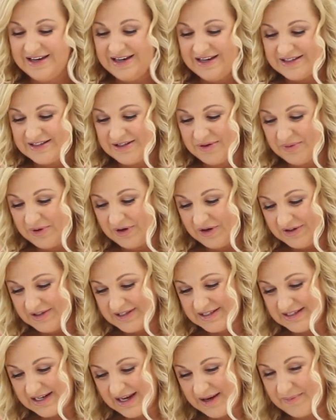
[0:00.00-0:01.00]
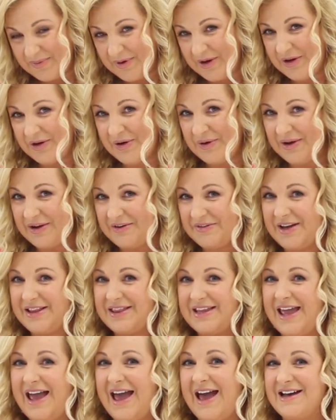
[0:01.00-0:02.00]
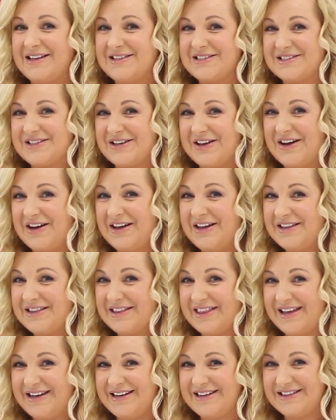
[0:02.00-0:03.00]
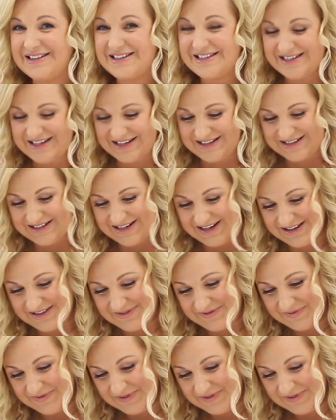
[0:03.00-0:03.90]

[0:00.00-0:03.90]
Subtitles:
So we're going to start by going around the outside, then in the center.